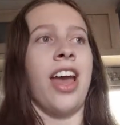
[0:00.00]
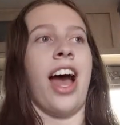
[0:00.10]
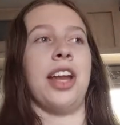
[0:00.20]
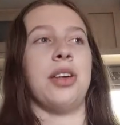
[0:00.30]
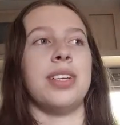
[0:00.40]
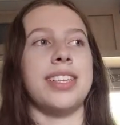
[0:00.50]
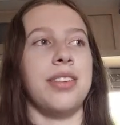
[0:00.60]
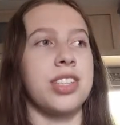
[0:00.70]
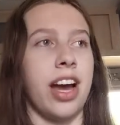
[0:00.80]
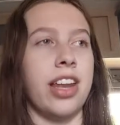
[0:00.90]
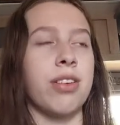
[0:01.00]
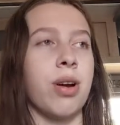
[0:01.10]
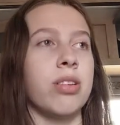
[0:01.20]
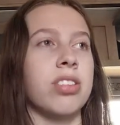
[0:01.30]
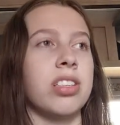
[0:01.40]
I know it sounds kind of
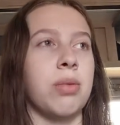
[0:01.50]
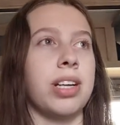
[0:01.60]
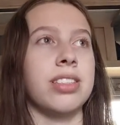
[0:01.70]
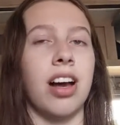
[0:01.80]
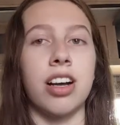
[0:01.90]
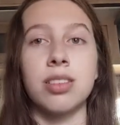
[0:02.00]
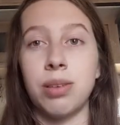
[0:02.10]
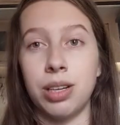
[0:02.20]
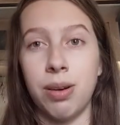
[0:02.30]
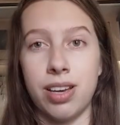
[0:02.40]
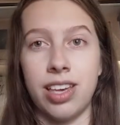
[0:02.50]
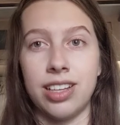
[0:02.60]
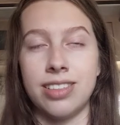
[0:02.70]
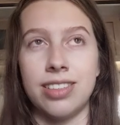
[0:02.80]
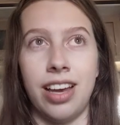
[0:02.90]
gross to wear socks while you're walking
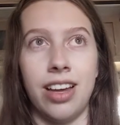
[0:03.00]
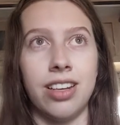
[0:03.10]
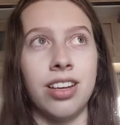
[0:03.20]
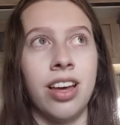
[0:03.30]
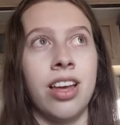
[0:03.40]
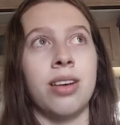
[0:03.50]
in sand,